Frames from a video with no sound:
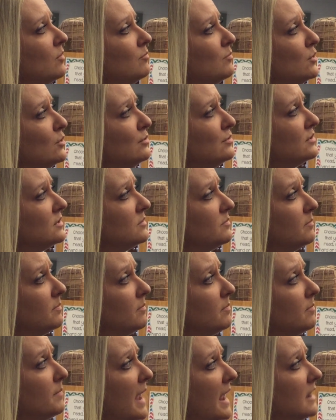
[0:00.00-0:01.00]
Moose
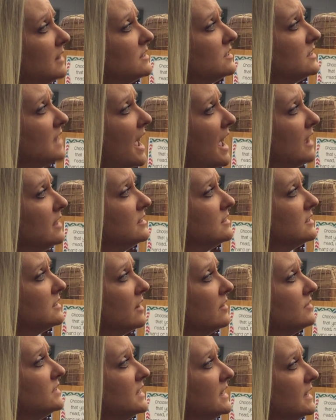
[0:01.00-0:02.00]
baked tons
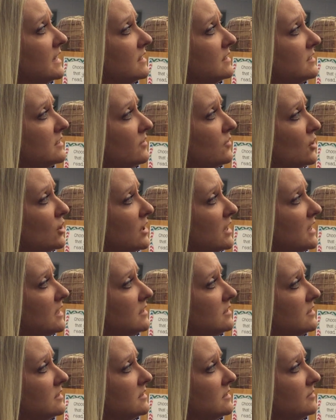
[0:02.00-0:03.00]
of tins of
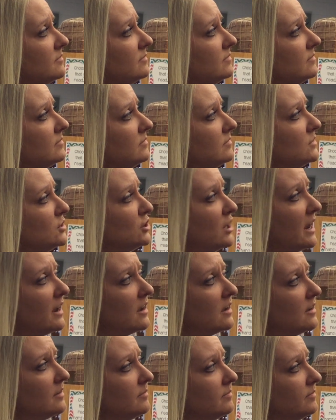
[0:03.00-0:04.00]
cookies.
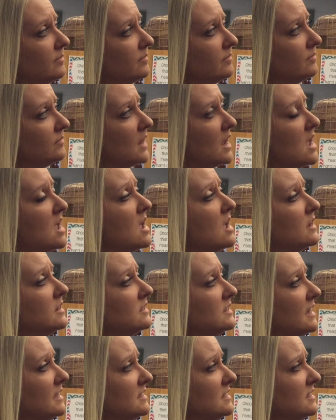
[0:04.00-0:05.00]
Check.
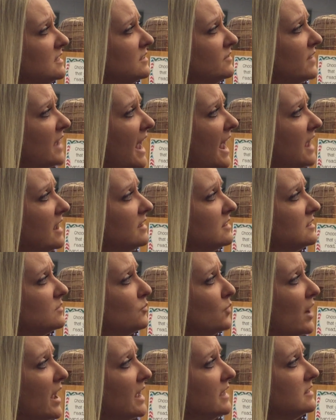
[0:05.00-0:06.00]
Dozens of cakes,
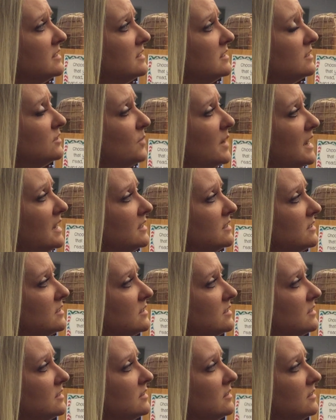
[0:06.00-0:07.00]
breads, and sweets.
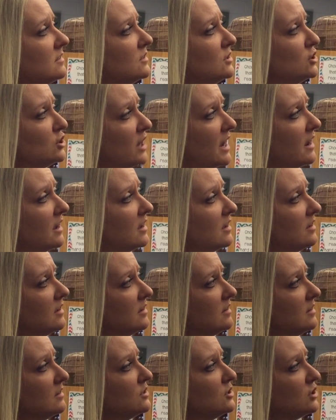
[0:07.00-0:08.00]
Check,
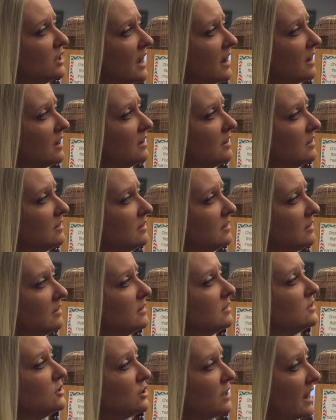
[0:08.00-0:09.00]
check,
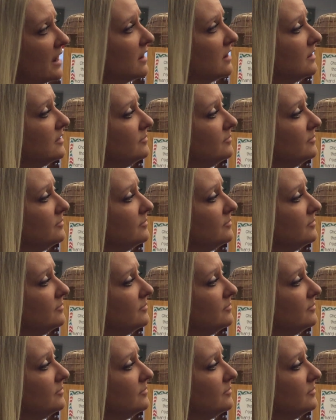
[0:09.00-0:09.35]
check.